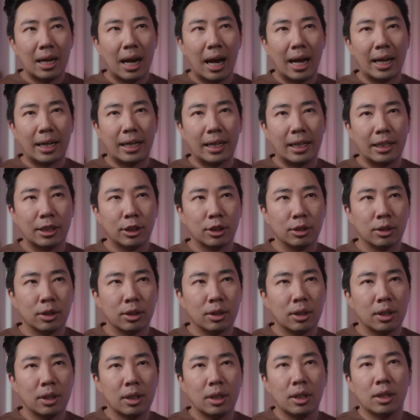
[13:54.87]
I can
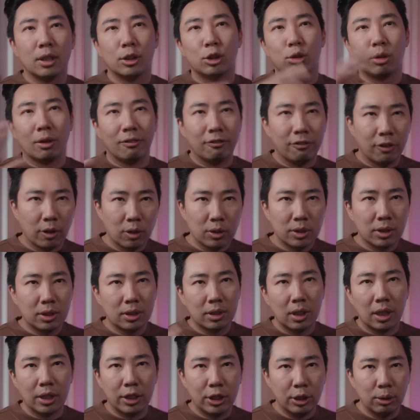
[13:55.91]

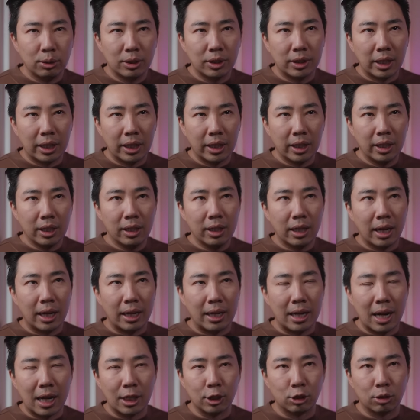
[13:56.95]
traverse a new city
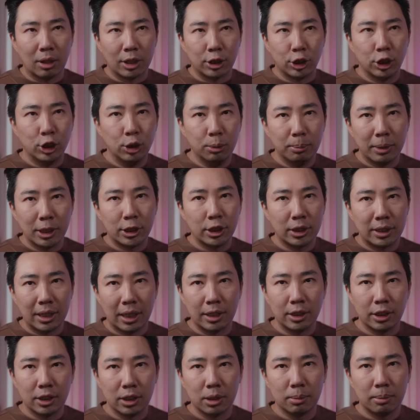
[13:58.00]
and not draw too much
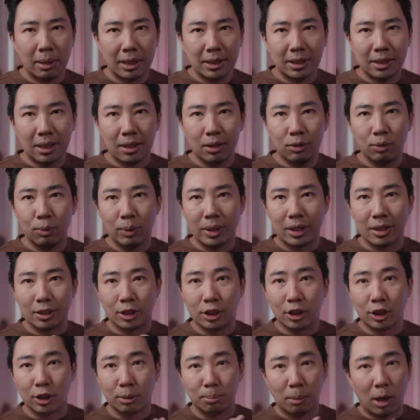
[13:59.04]
attention to myself with a
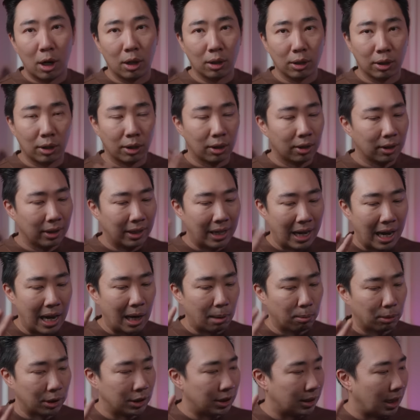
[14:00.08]
smaller
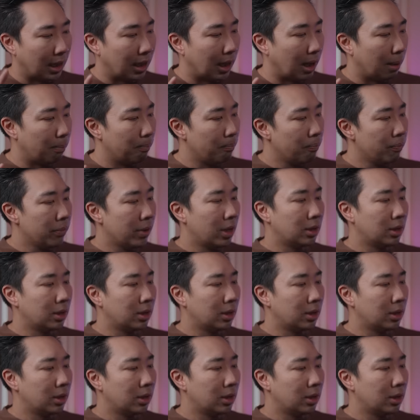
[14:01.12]
camera setup.